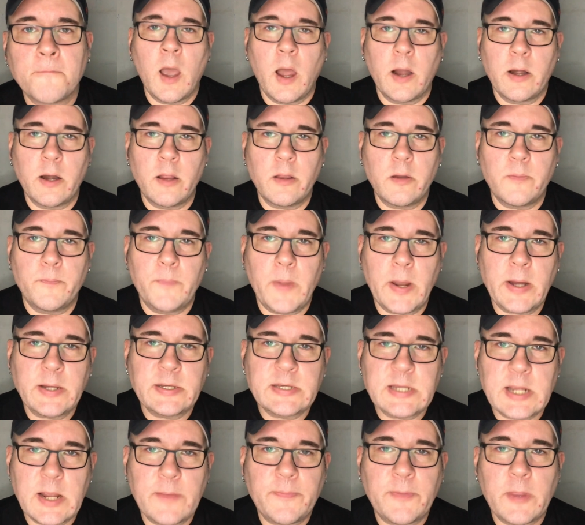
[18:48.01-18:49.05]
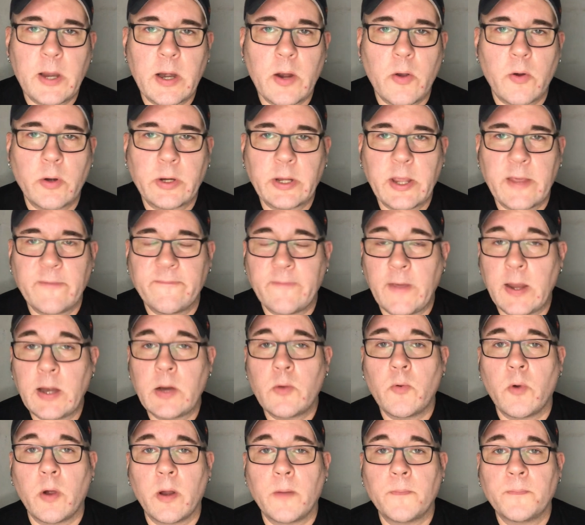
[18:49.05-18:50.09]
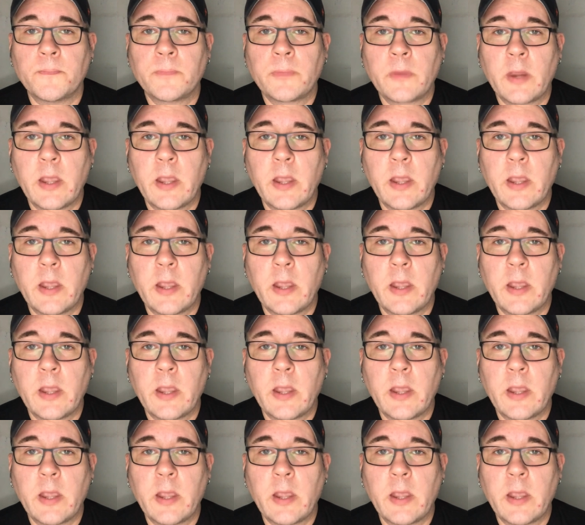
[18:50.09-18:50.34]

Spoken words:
Another big tip that I would give anyone